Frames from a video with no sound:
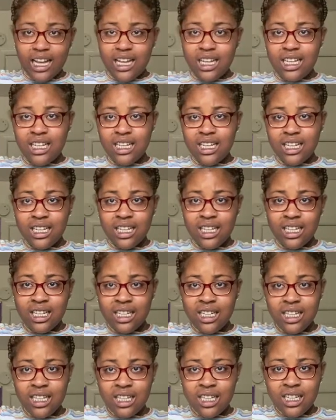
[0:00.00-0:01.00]

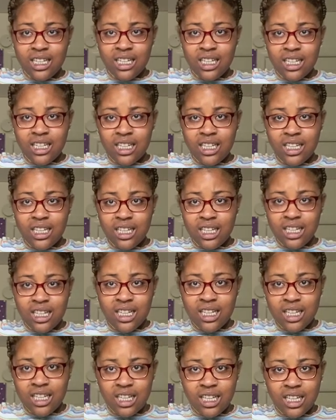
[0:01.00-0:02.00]

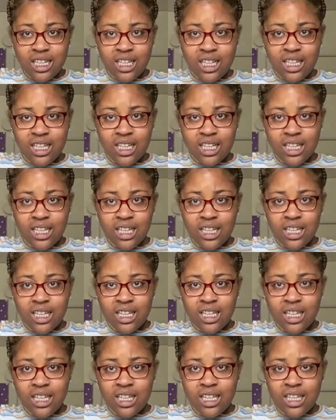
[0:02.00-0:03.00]

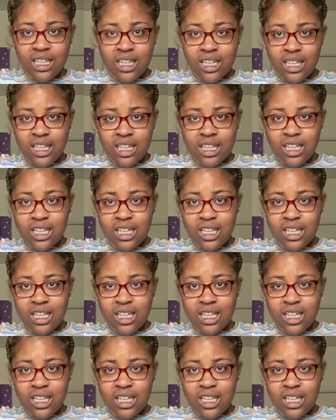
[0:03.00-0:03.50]
(no one is talking)